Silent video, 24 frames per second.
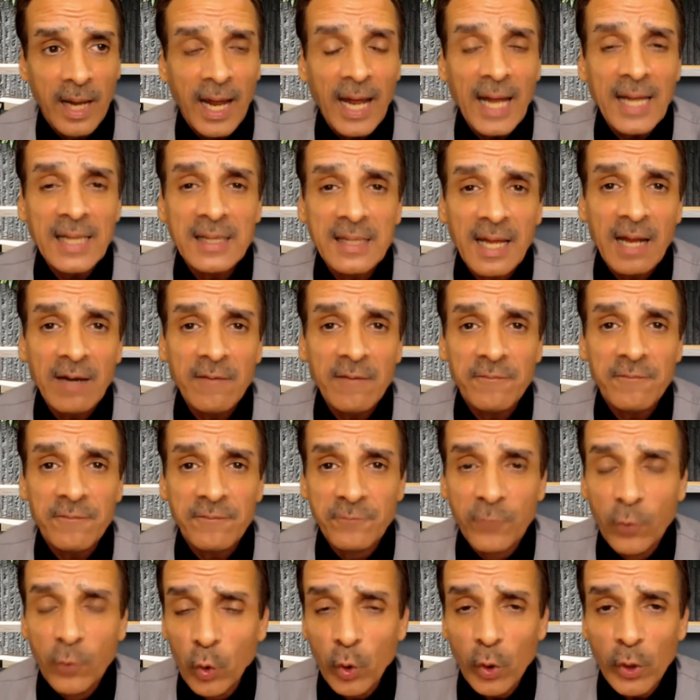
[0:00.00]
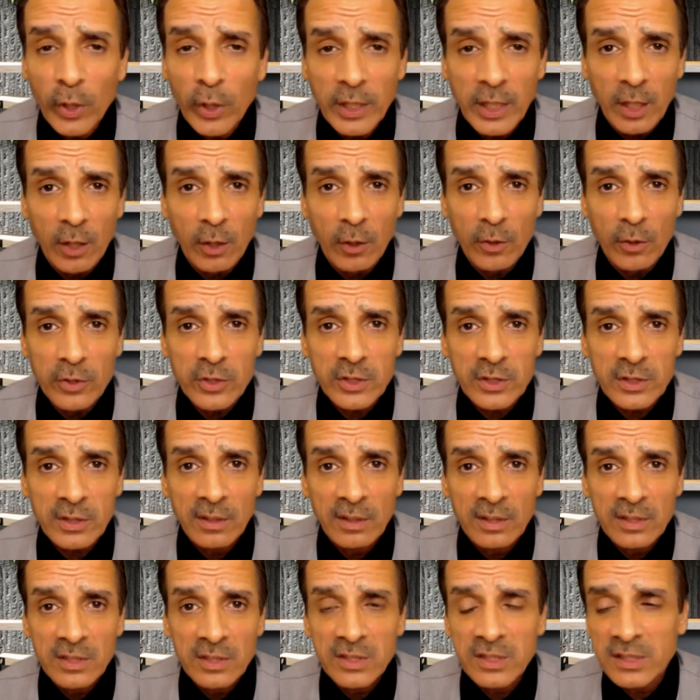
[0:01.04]
And then 4 years,
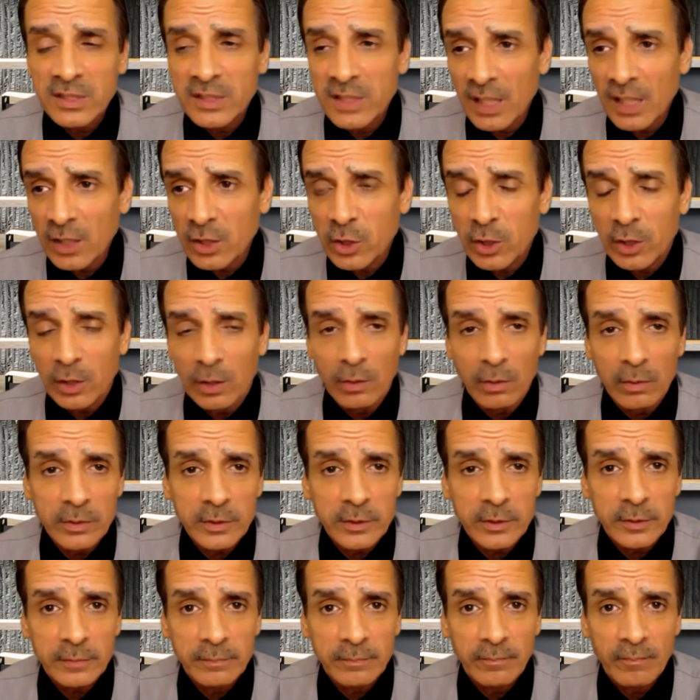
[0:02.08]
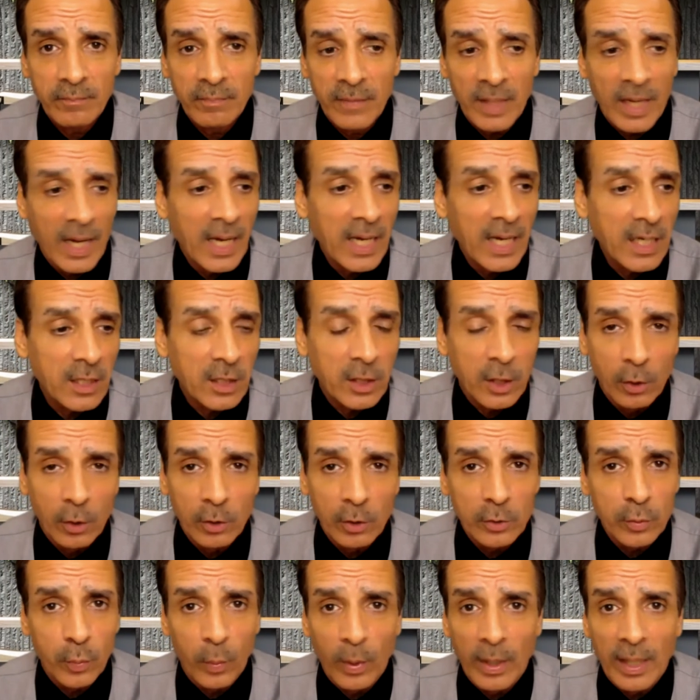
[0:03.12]
6 years, 8
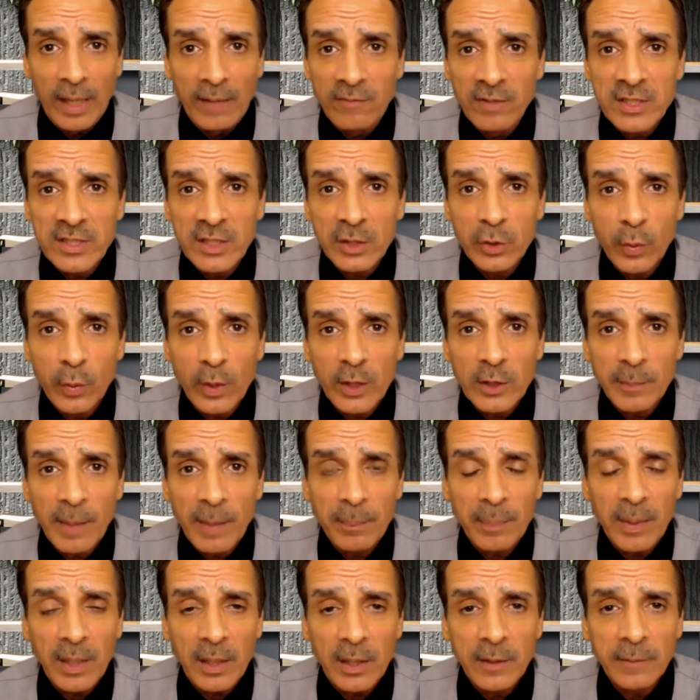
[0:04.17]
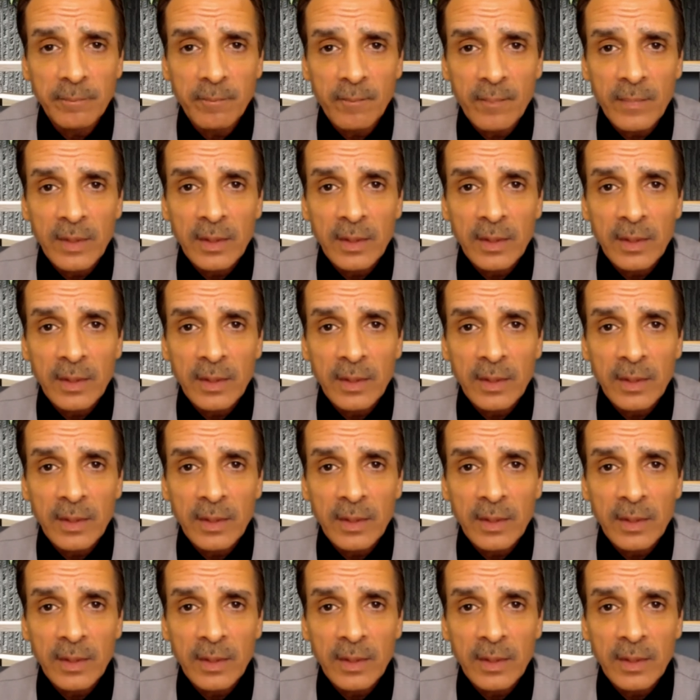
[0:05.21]
years, whatever the situation may be,